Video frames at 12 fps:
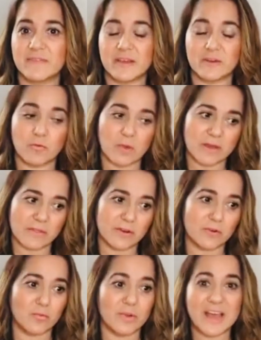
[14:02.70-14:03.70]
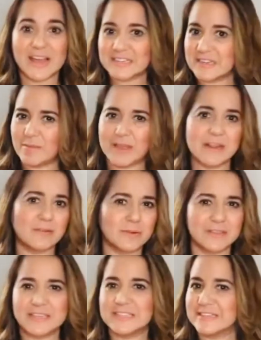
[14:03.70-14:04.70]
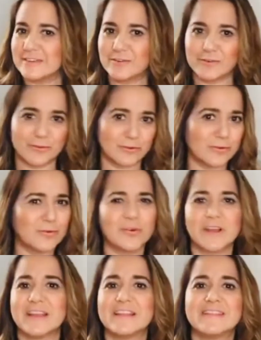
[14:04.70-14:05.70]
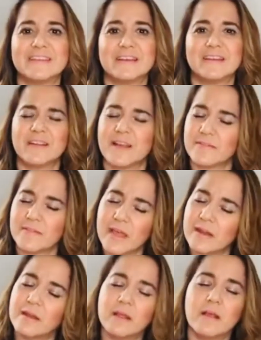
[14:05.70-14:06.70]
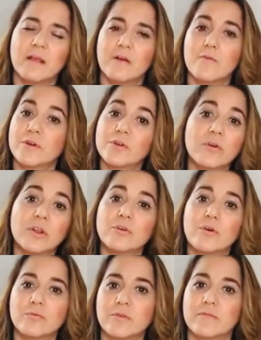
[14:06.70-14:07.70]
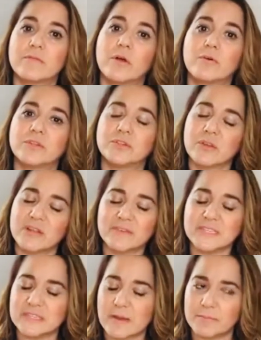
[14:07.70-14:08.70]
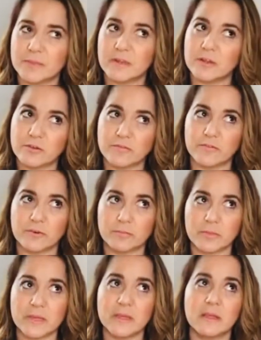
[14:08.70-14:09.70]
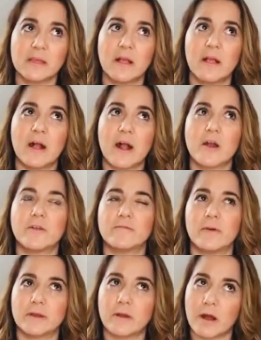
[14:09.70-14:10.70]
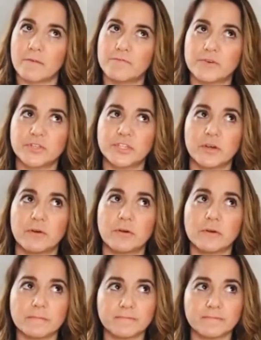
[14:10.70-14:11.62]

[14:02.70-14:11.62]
then whether we activate it, release it, or, or anything. And then we're going to go the flow. It's going to be something new for me out of my comfort zone